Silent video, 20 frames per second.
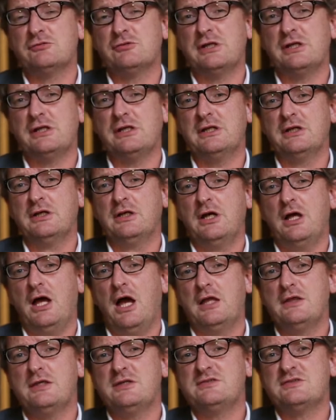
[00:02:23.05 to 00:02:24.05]
really.
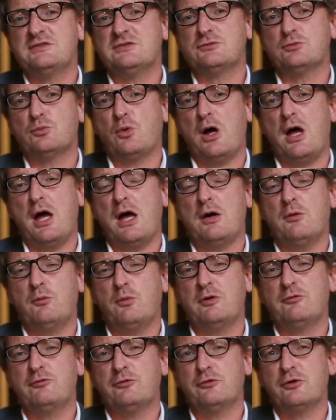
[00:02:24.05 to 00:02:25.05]
And this is where
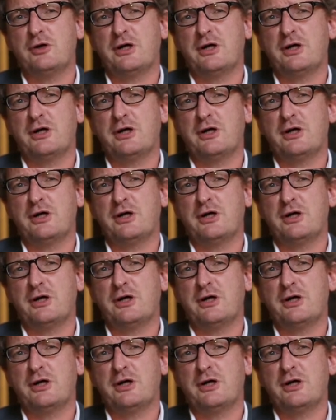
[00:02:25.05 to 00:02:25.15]
welfare